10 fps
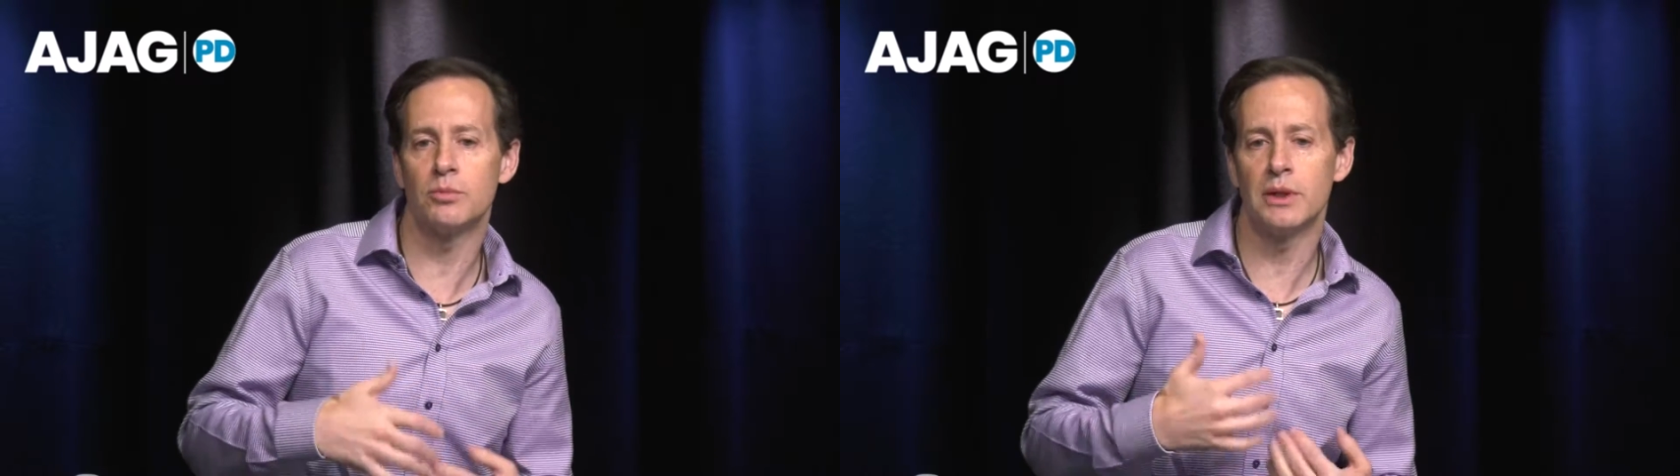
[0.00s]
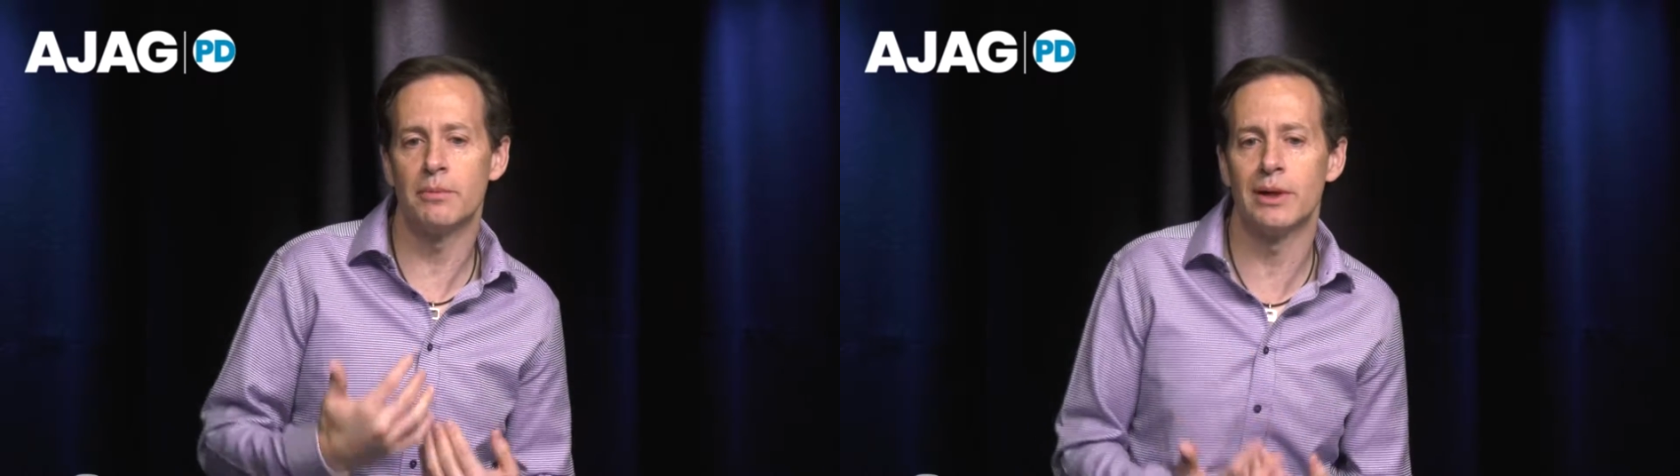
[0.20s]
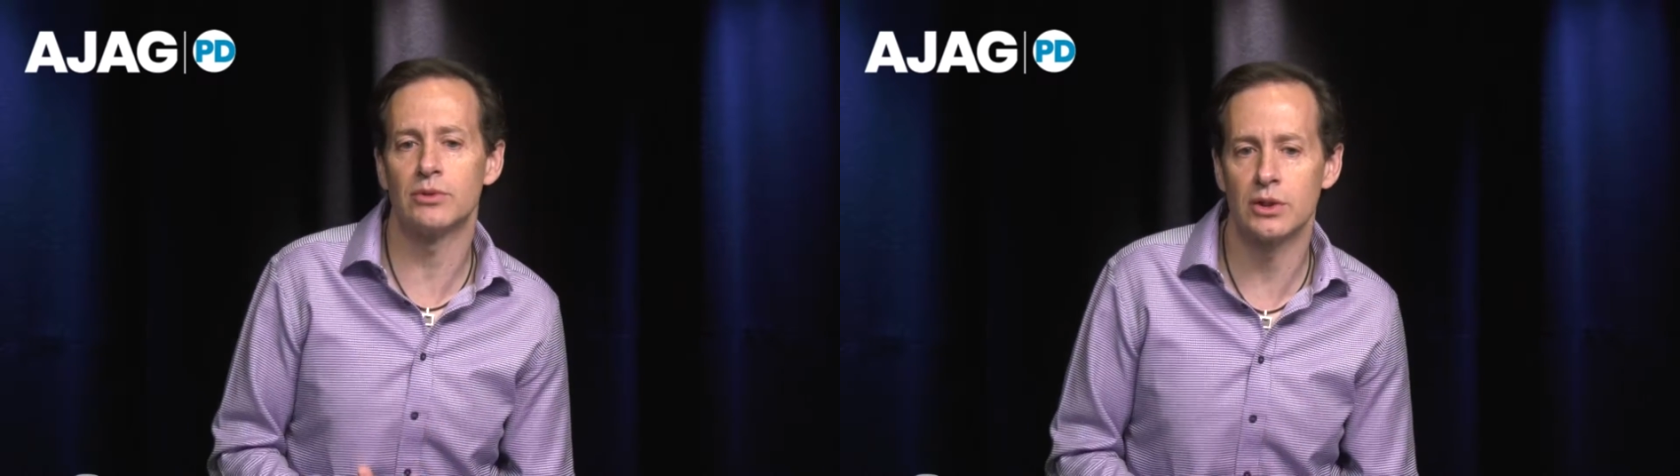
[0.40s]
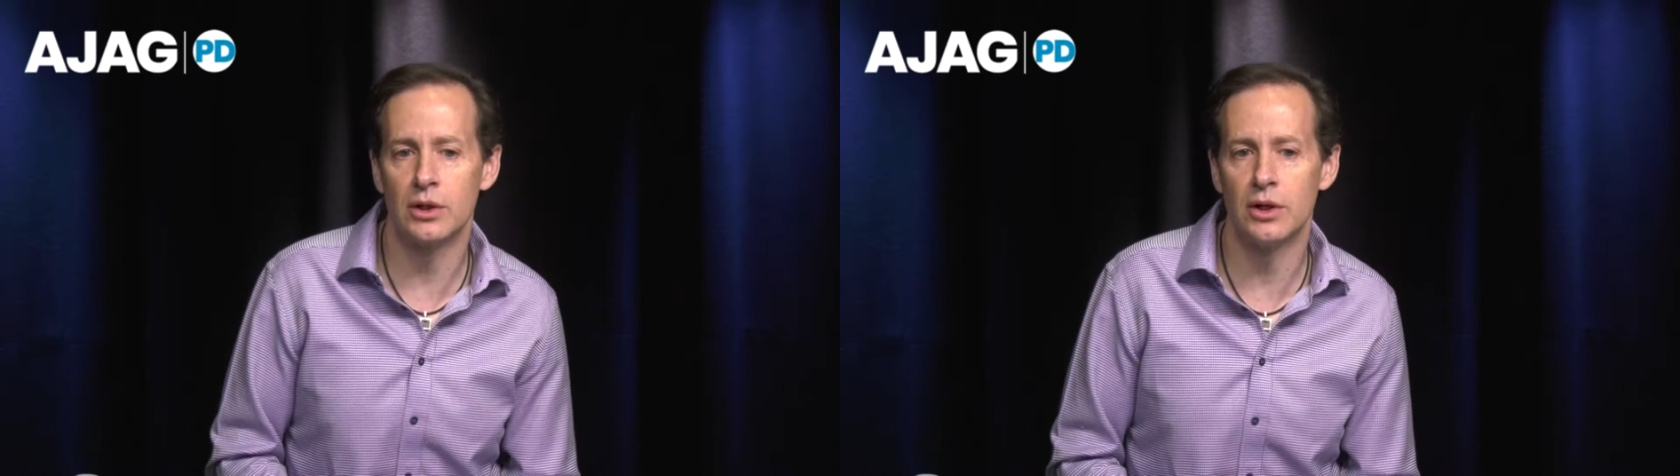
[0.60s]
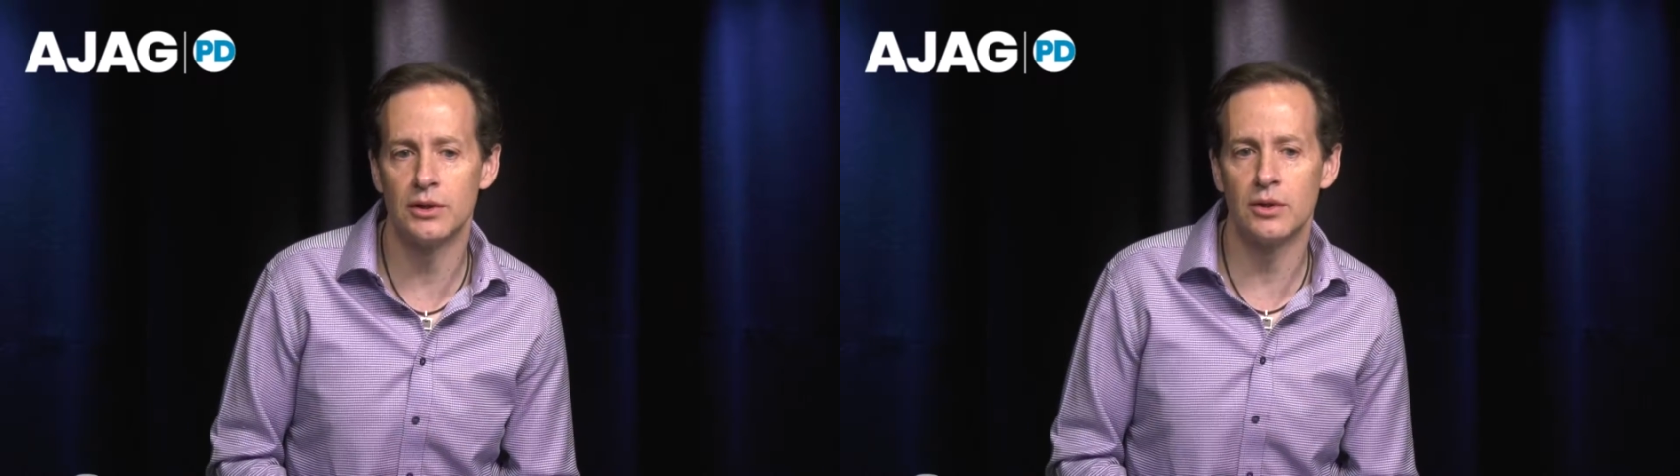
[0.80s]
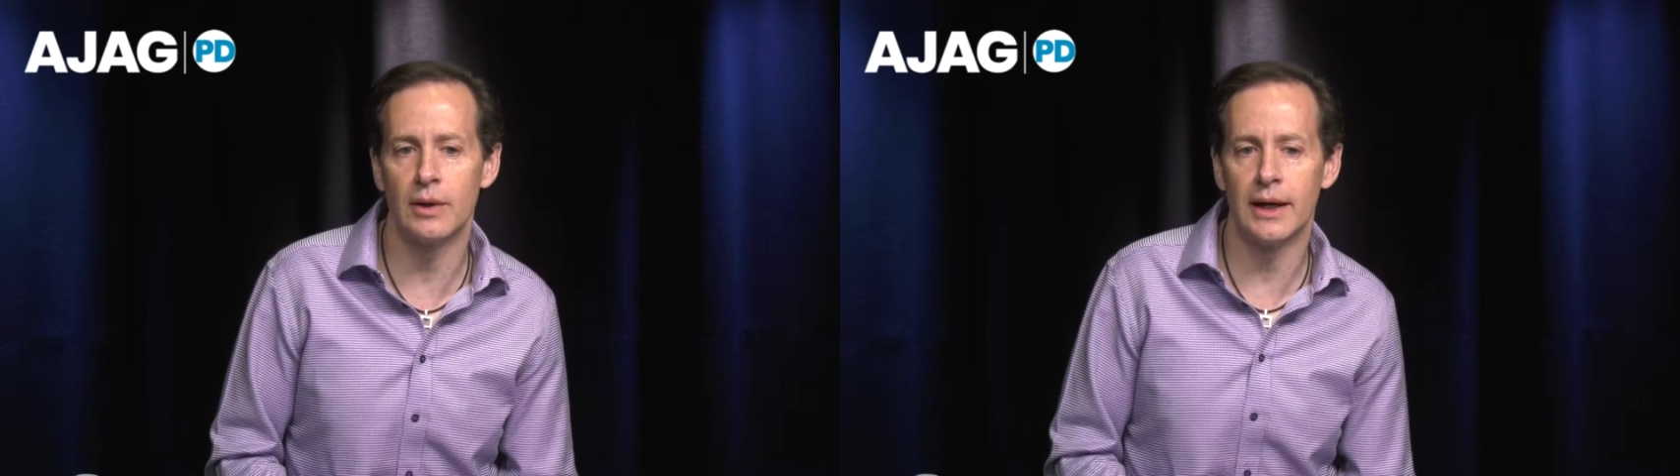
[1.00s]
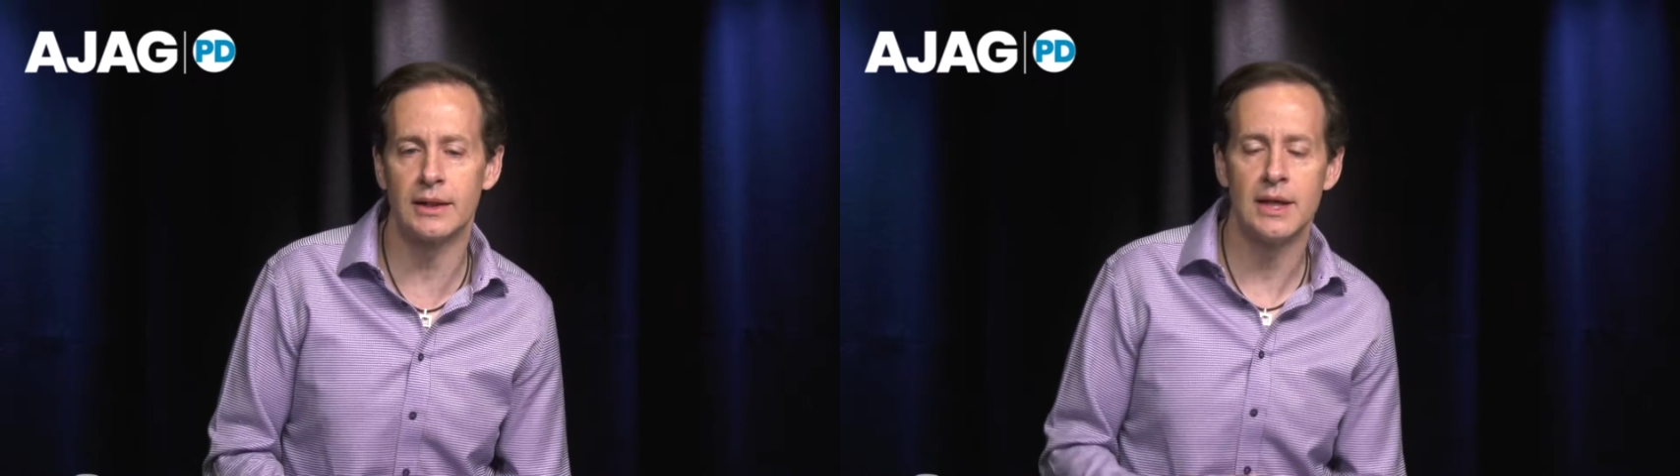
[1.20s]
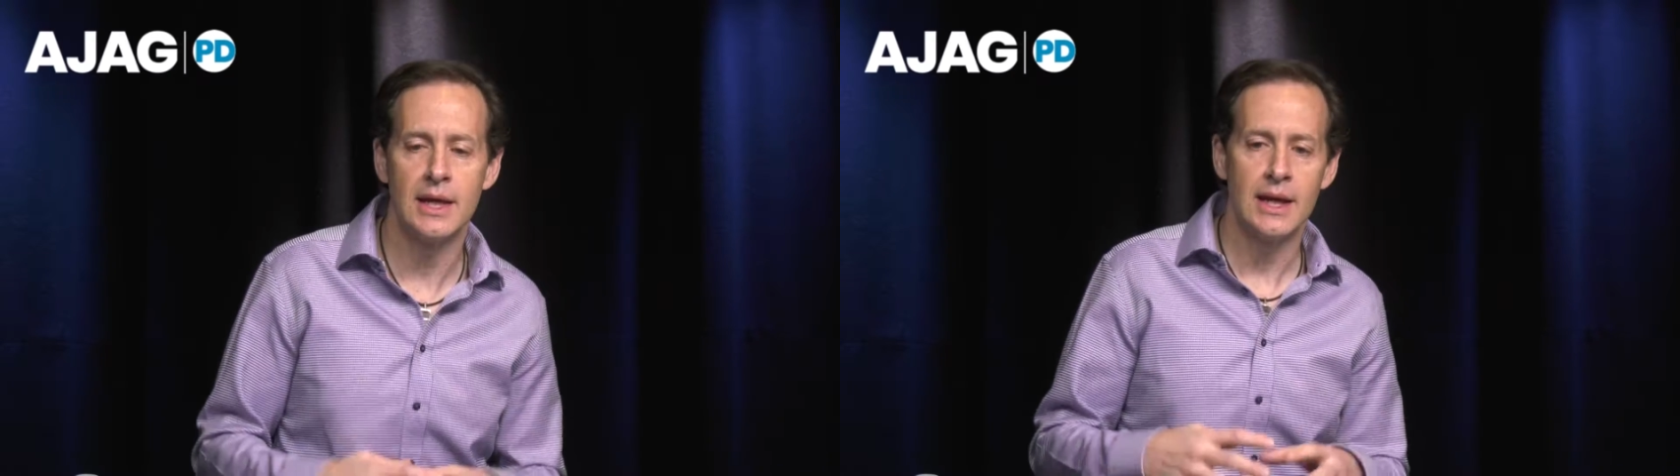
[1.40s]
be about the Condo Act.